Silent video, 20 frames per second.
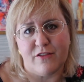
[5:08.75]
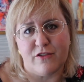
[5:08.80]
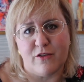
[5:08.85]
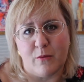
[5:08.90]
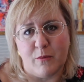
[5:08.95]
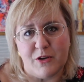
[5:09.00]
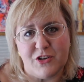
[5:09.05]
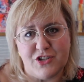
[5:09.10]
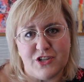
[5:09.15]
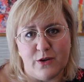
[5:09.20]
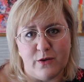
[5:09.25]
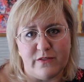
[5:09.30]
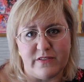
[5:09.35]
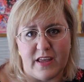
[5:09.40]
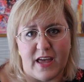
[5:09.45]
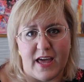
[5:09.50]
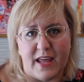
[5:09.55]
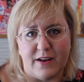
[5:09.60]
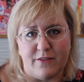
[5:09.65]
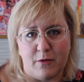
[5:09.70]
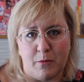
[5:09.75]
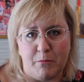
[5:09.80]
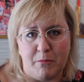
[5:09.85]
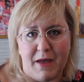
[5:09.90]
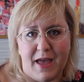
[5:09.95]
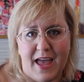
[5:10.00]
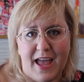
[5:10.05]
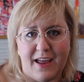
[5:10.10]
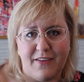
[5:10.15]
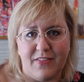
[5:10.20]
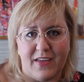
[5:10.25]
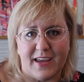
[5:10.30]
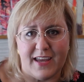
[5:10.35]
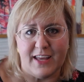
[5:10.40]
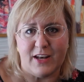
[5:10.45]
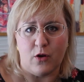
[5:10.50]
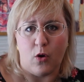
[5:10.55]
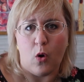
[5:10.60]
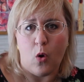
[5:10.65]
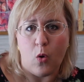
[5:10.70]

so much use out of a bag that can